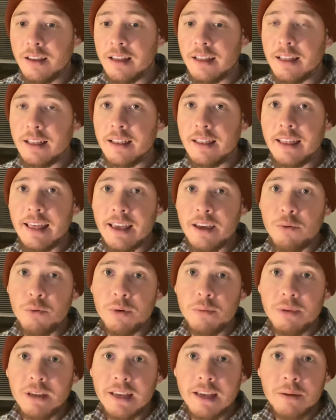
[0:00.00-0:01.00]
that would
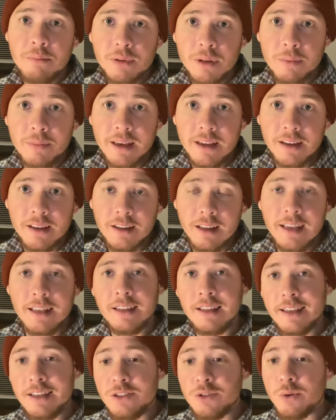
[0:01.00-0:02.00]
be implemented in
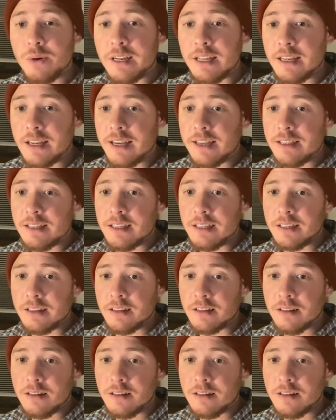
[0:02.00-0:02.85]
late 2019.